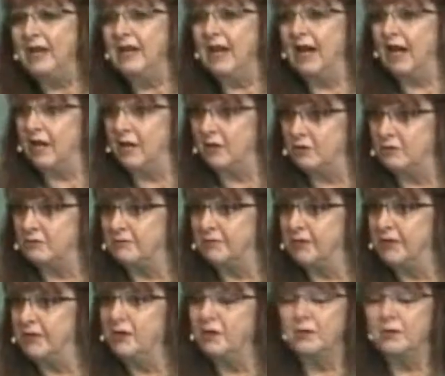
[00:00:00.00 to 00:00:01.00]
guy who's
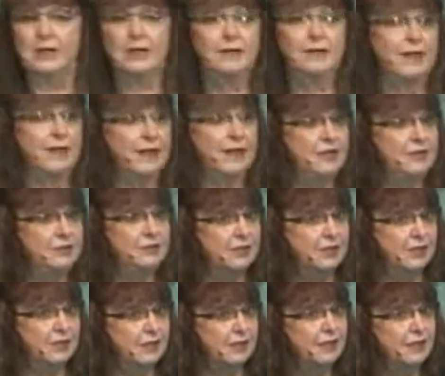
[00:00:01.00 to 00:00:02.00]
figuring that he's
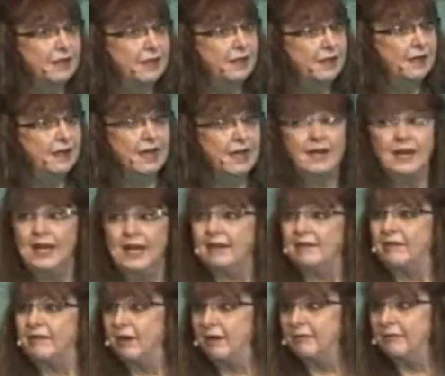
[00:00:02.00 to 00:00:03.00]
going to kind of
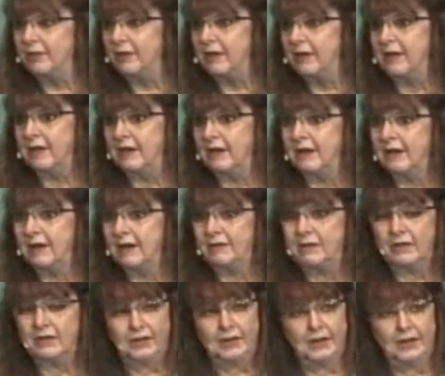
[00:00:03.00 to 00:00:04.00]
have her for dinner
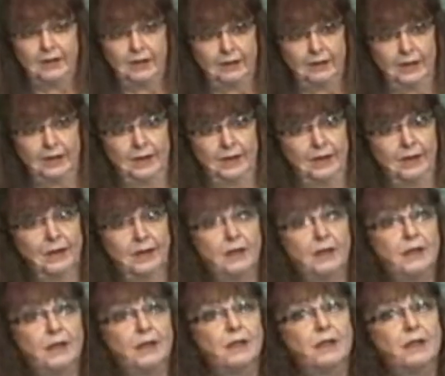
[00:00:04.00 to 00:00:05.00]
after dinner. And
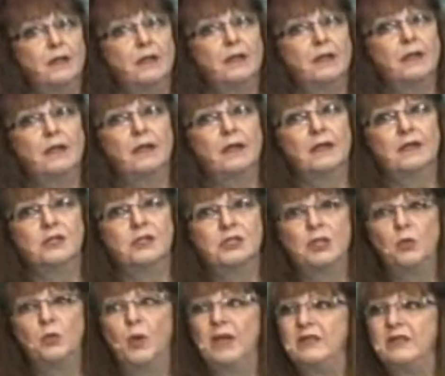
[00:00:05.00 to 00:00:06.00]

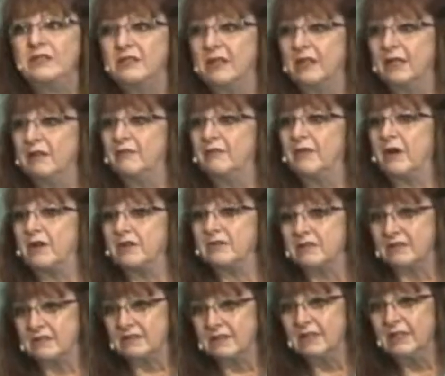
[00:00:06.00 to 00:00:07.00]
she waits till he falls
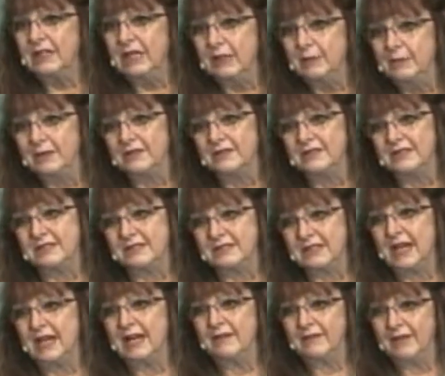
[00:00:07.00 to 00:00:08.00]
asleep because he's
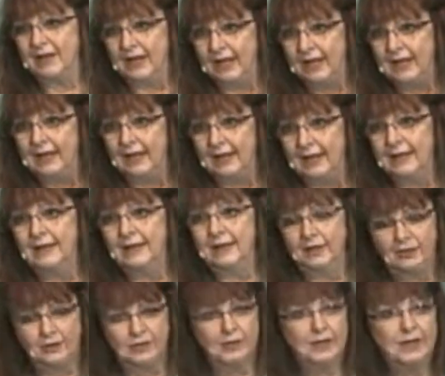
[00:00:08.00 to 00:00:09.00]
kind of an idiot and he
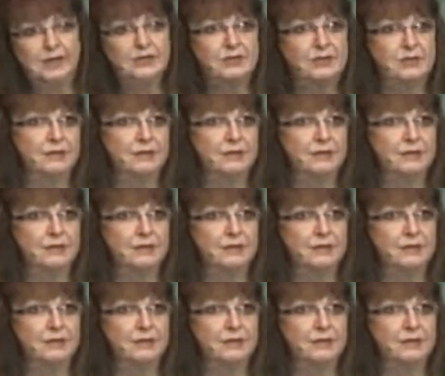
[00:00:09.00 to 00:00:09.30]
drinks too